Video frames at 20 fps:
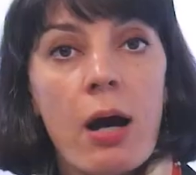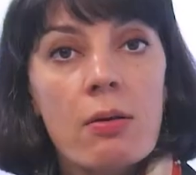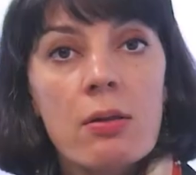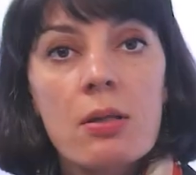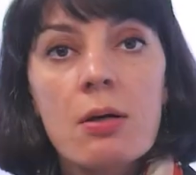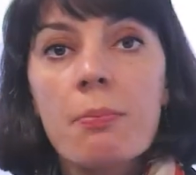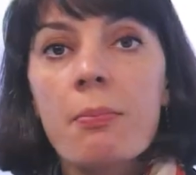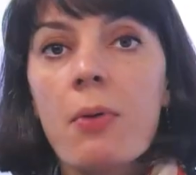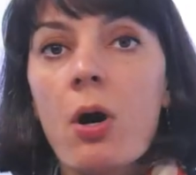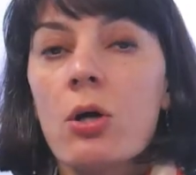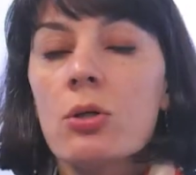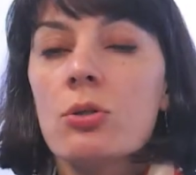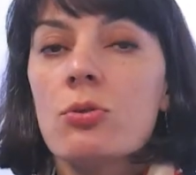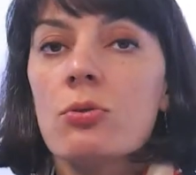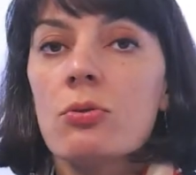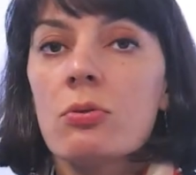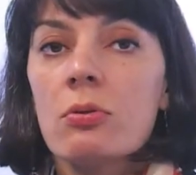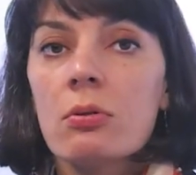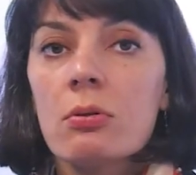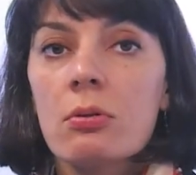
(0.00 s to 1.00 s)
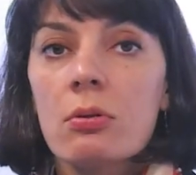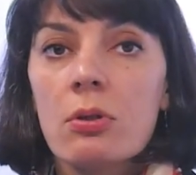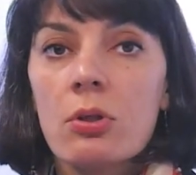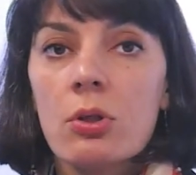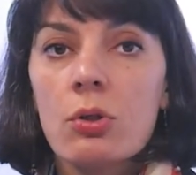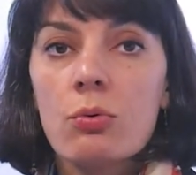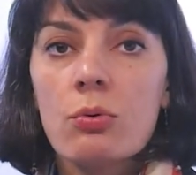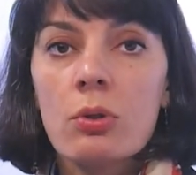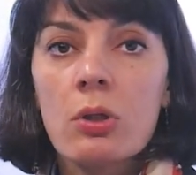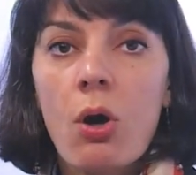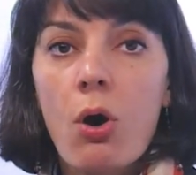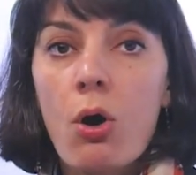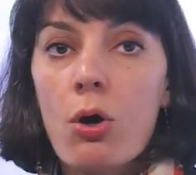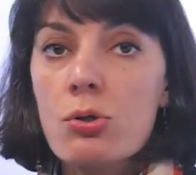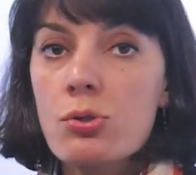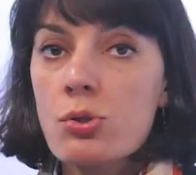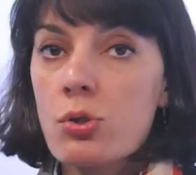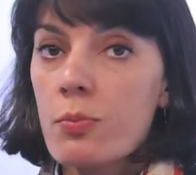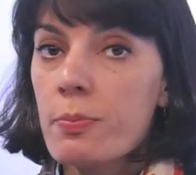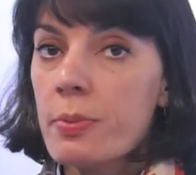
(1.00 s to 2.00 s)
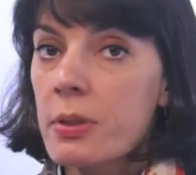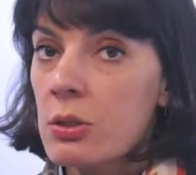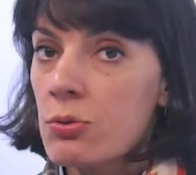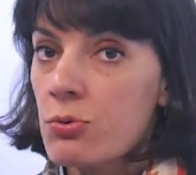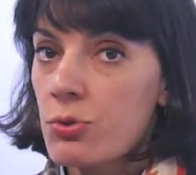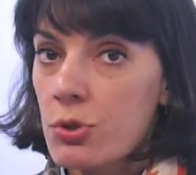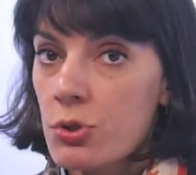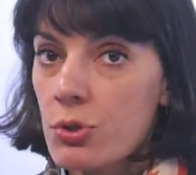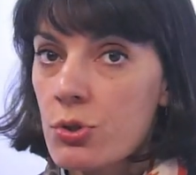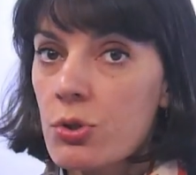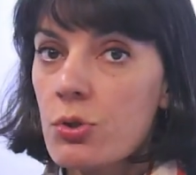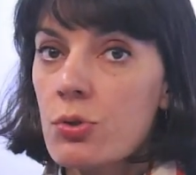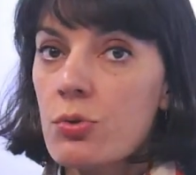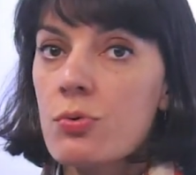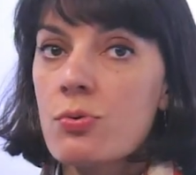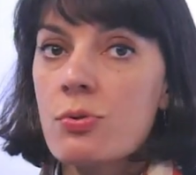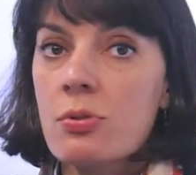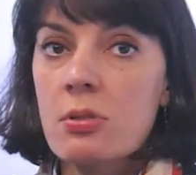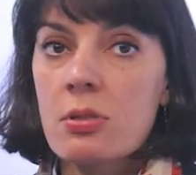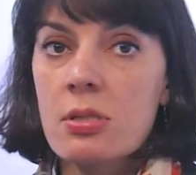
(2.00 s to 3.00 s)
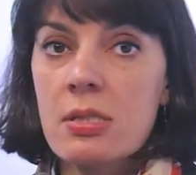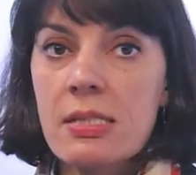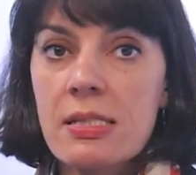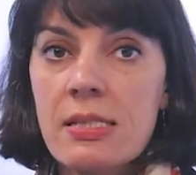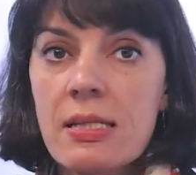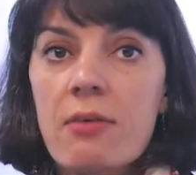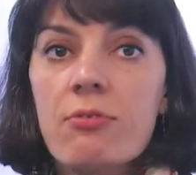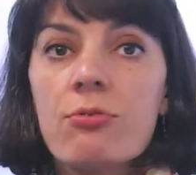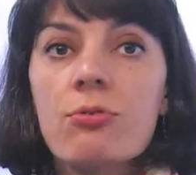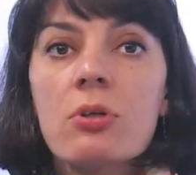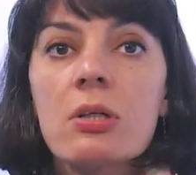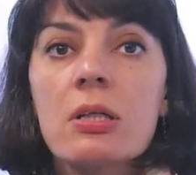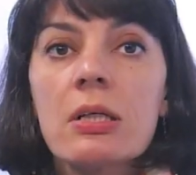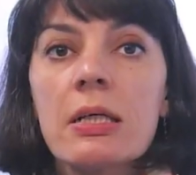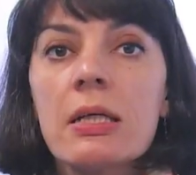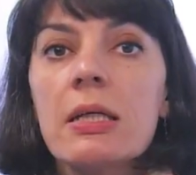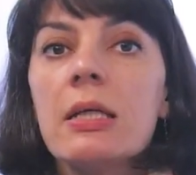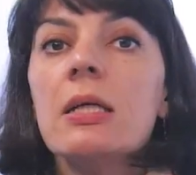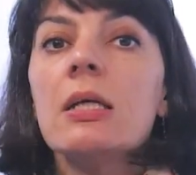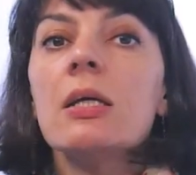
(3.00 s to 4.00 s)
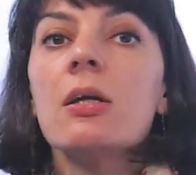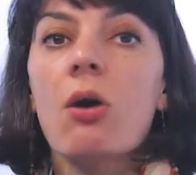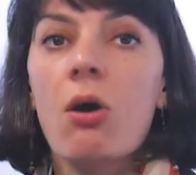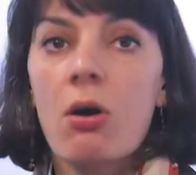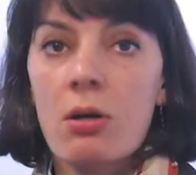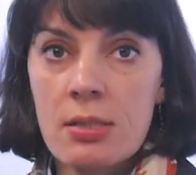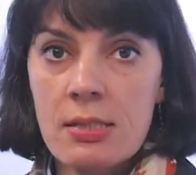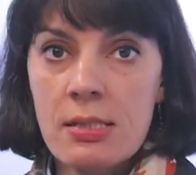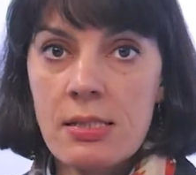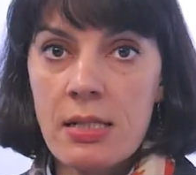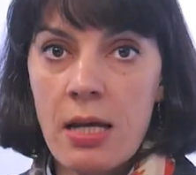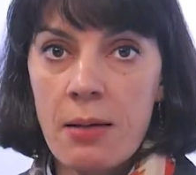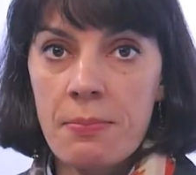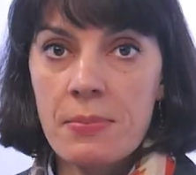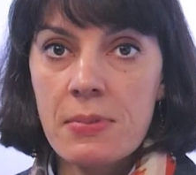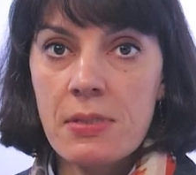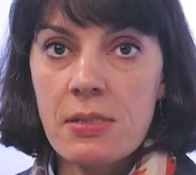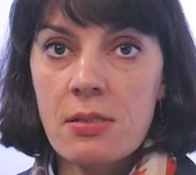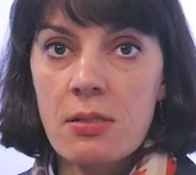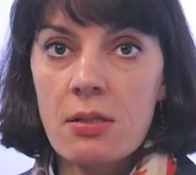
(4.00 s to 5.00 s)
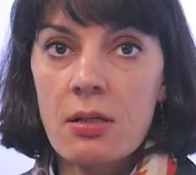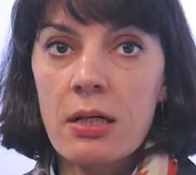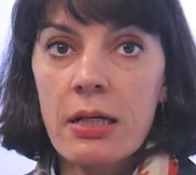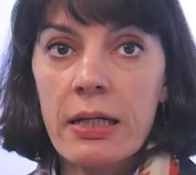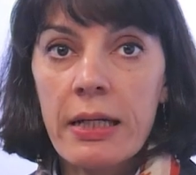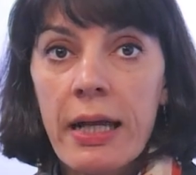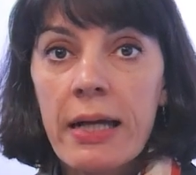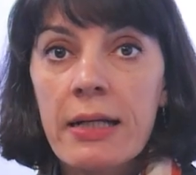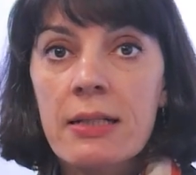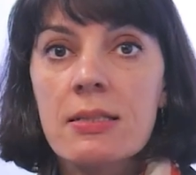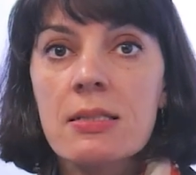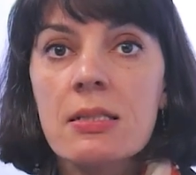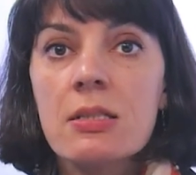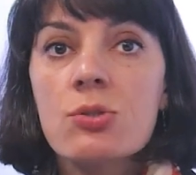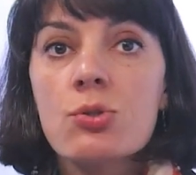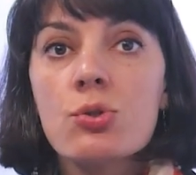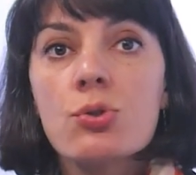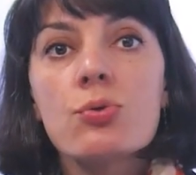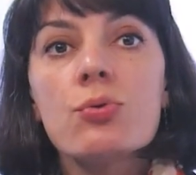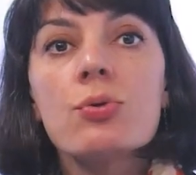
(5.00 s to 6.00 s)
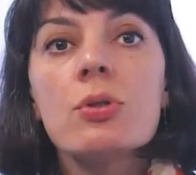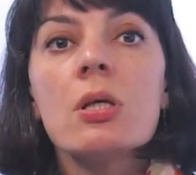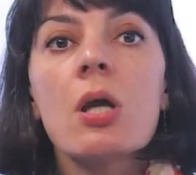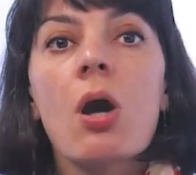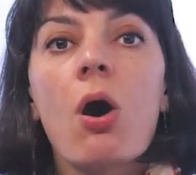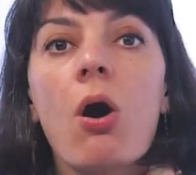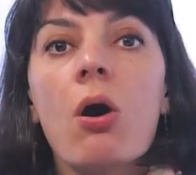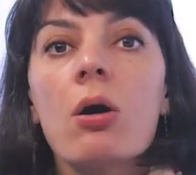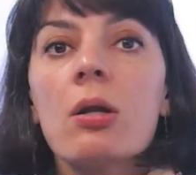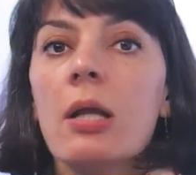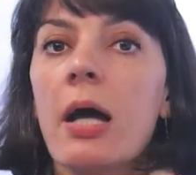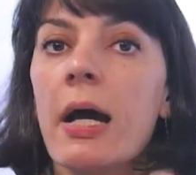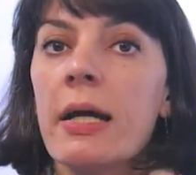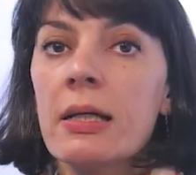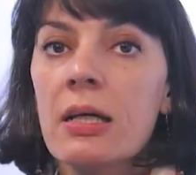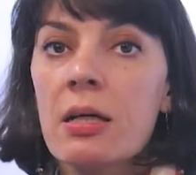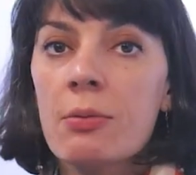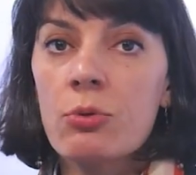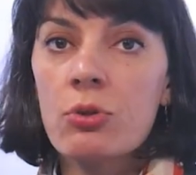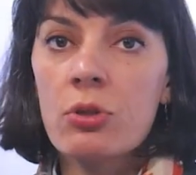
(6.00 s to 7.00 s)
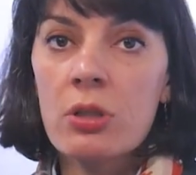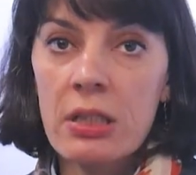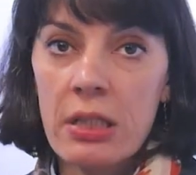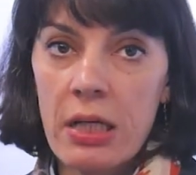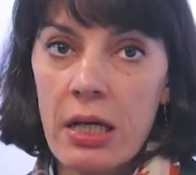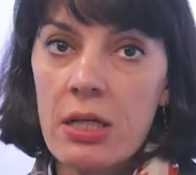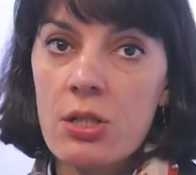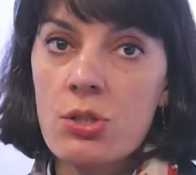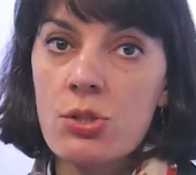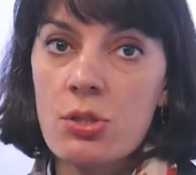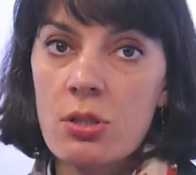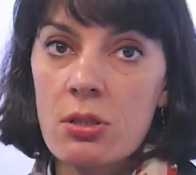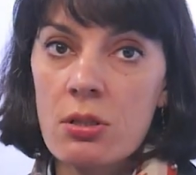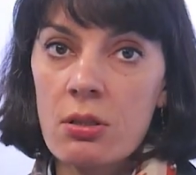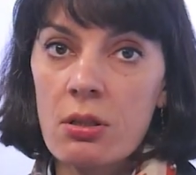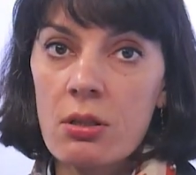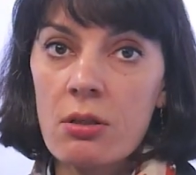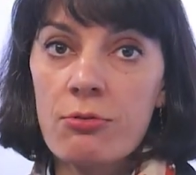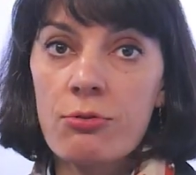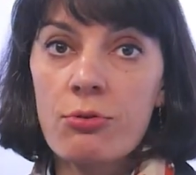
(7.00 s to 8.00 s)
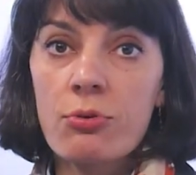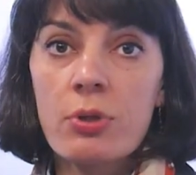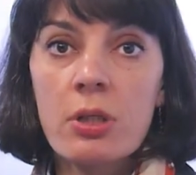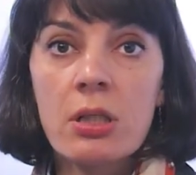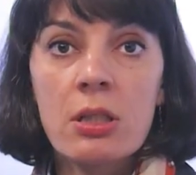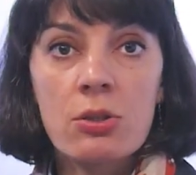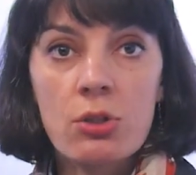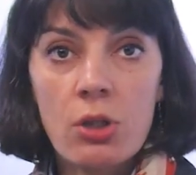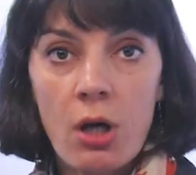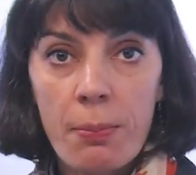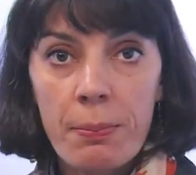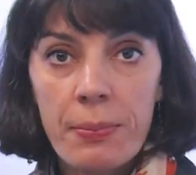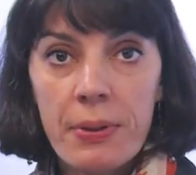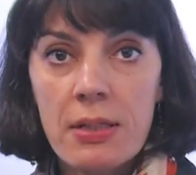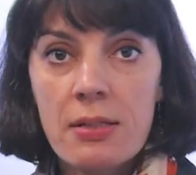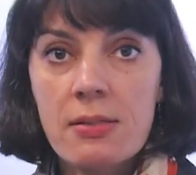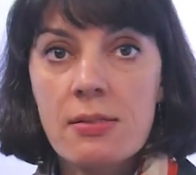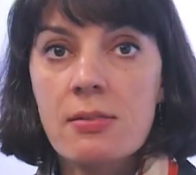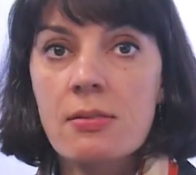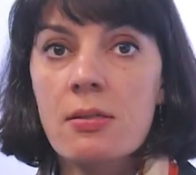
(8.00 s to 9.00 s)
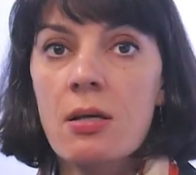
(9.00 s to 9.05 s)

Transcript: the module, you will also be introduced to several key concepts connected to the online communication of green topics,